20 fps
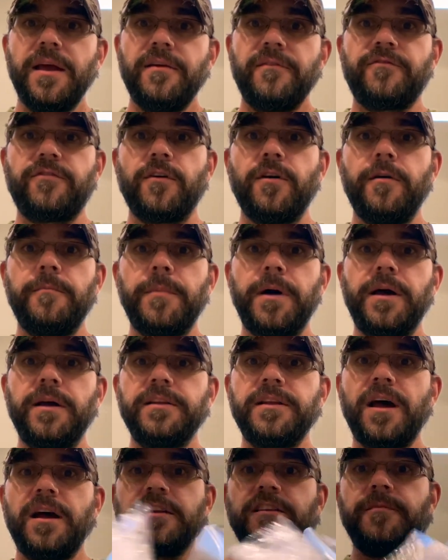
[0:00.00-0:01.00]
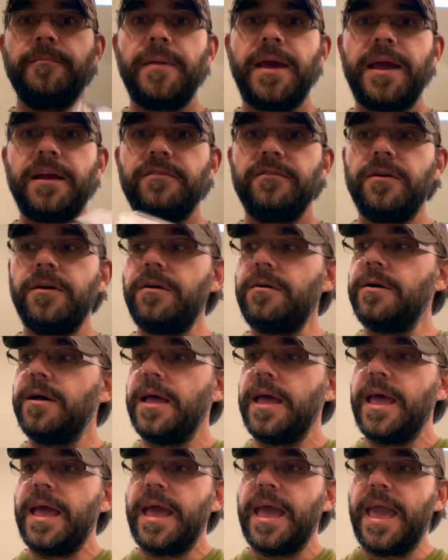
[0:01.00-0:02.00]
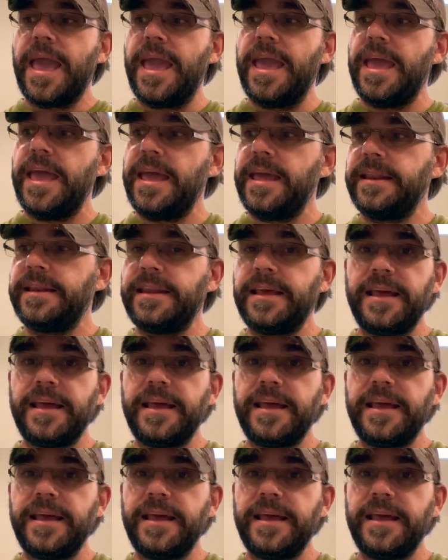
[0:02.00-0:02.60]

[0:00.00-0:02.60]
from uh, Nokta Makro, and